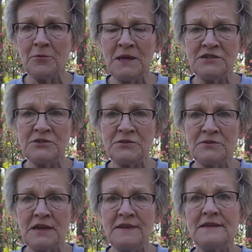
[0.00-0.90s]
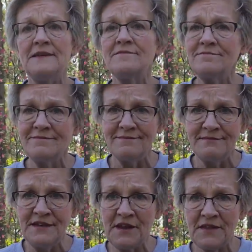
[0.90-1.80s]
May, June, and then
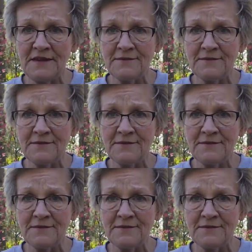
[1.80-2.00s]
nothing.